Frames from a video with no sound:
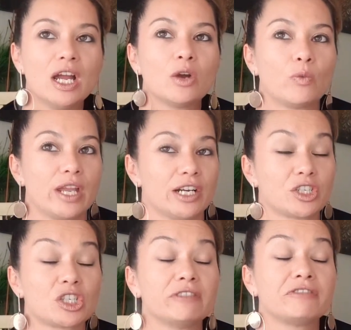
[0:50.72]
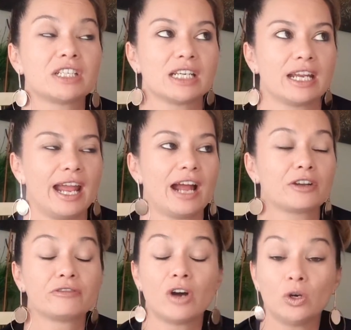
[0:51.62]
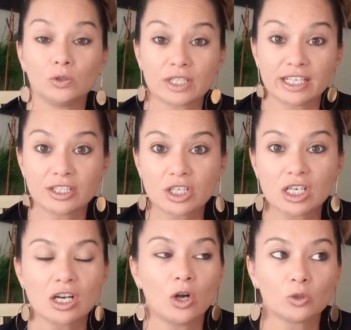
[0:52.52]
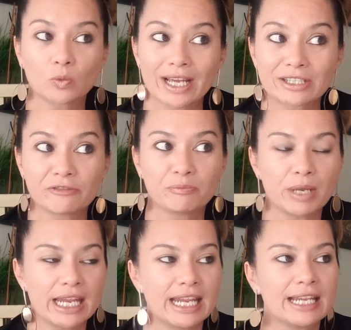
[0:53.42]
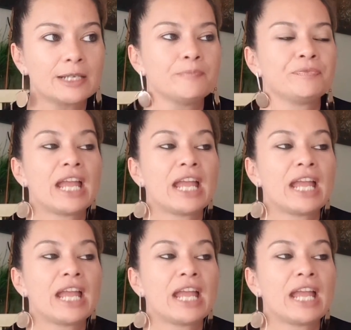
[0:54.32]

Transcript: we are shifting out of old energy, old ways of being.